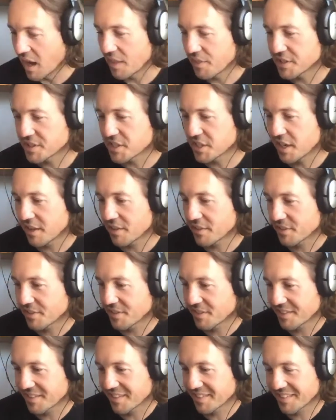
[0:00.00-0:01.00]
Uh, of
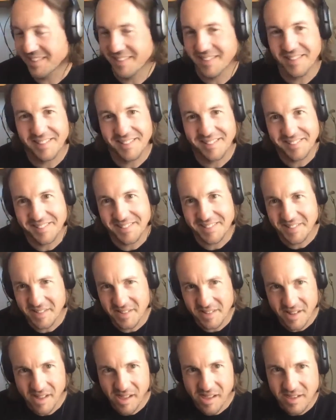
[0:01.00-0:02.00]
course, an- it may feed a
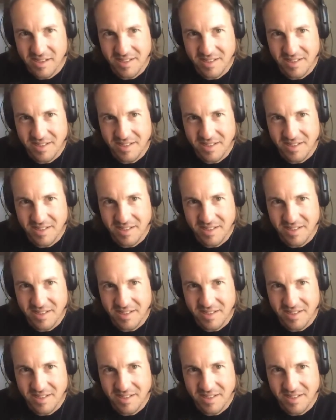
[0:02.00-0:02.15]
couple of